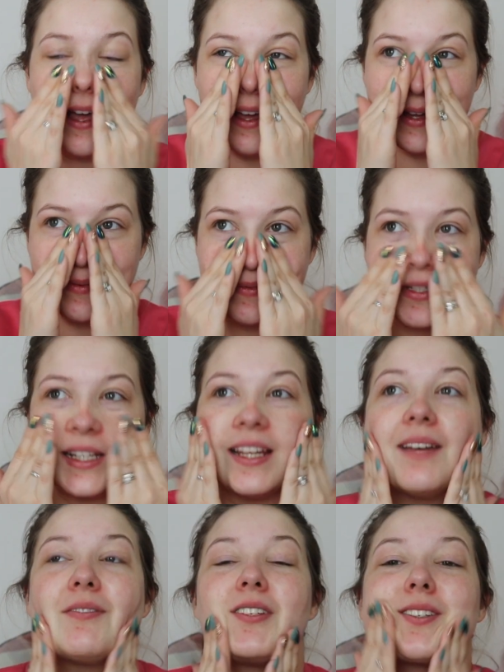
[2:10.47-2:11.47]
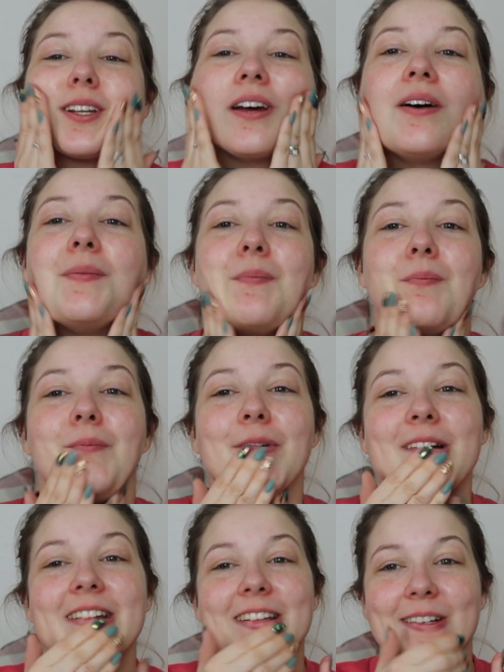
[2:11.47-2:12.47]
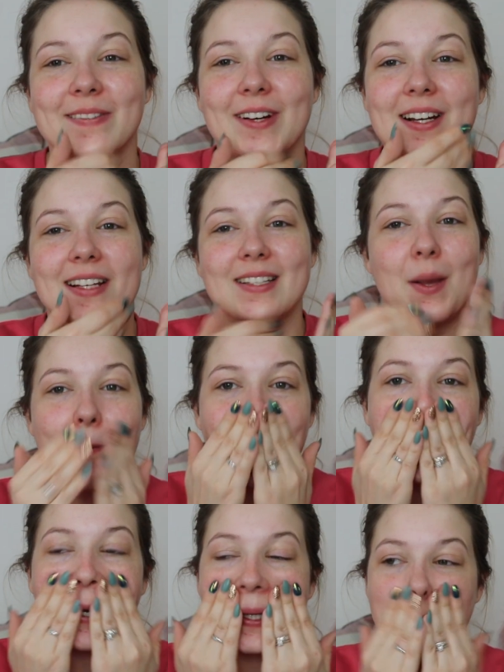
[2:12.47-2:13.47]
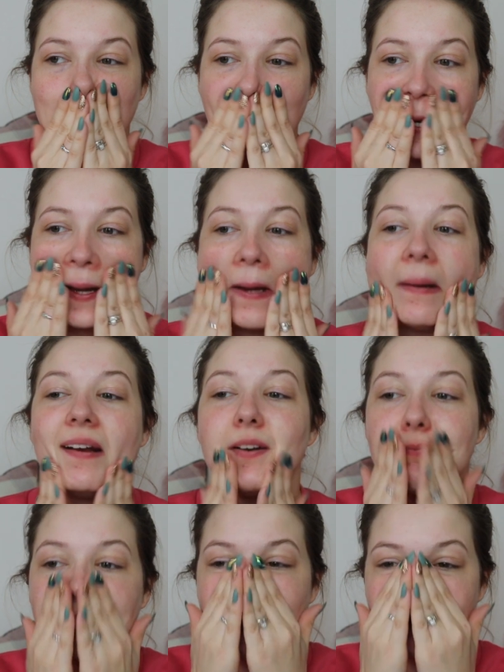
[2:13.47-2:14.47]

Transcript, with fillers: Um, so yeah, I'm just going to moisturise my skin.